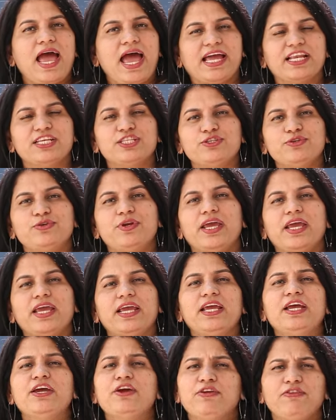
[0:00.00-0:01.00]
And
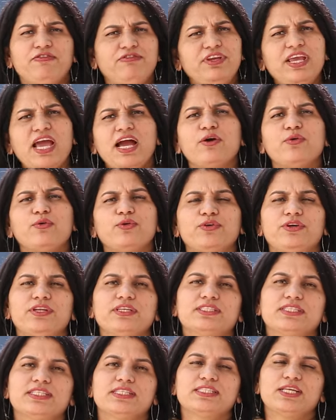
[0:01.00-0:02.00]
today we are going to
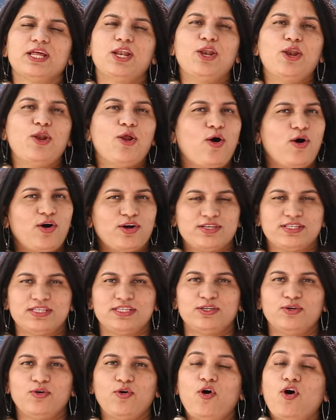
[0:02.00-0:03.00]
discuss a lot
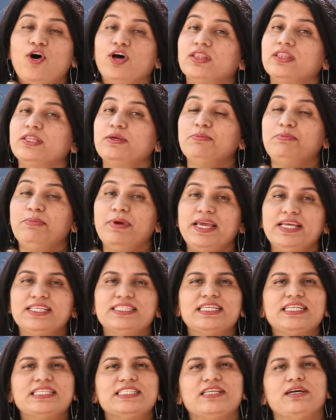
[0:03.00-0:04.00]
on the
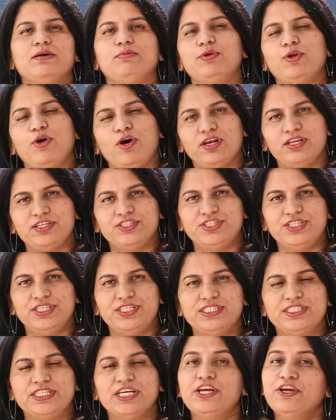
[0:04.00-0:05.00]
basic
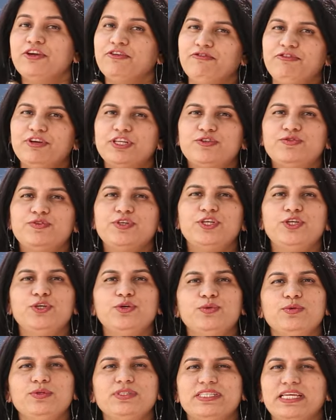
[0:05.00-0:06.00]
terminologies which we
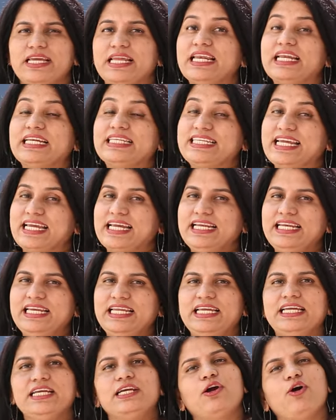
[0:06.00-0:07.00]
use in a
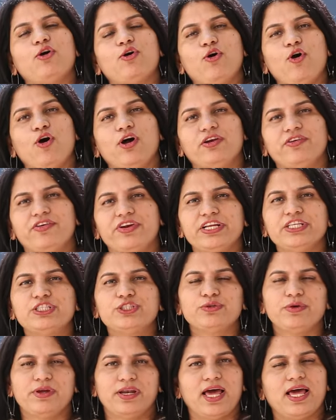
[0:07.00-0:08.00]
technique called
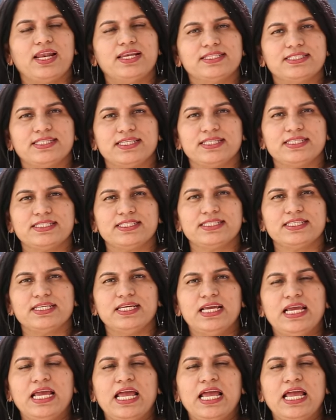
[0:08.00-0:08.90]
ratio analysis.